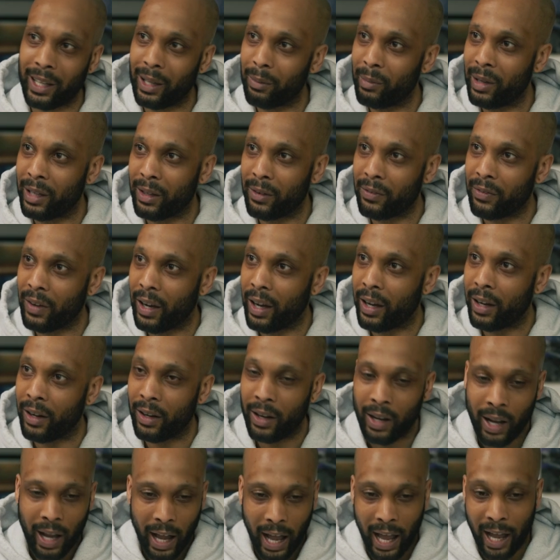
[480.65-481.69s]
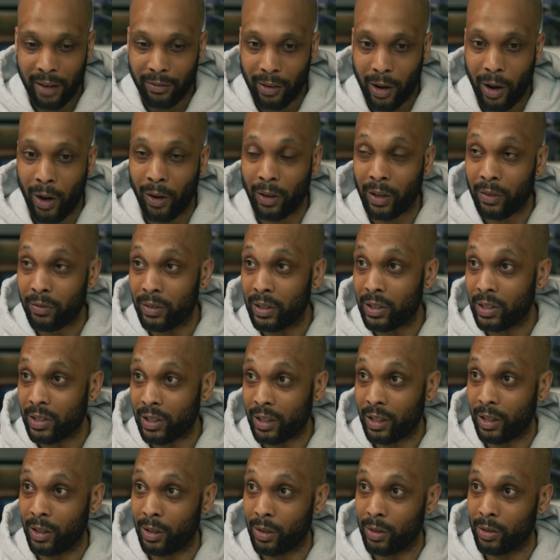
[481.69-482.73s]
I can make a fire. I have all of these
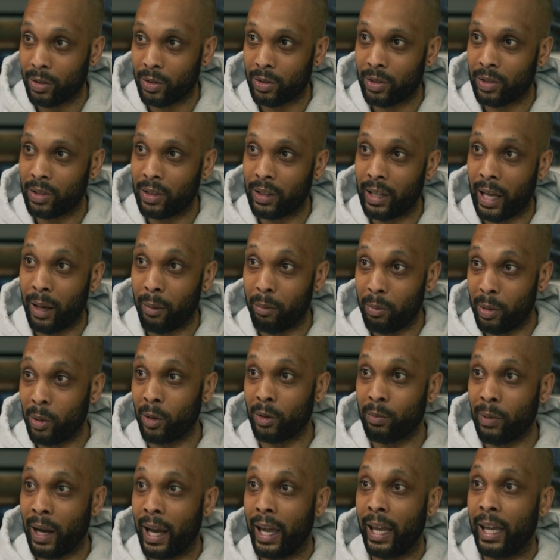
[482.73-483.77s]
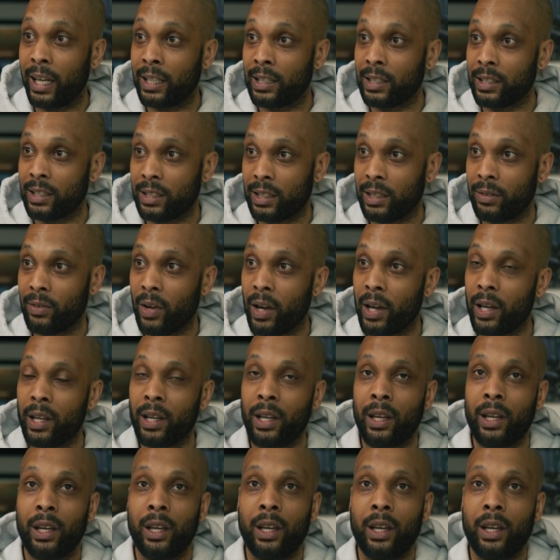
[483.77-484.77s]
skills wow. that build my agency, right?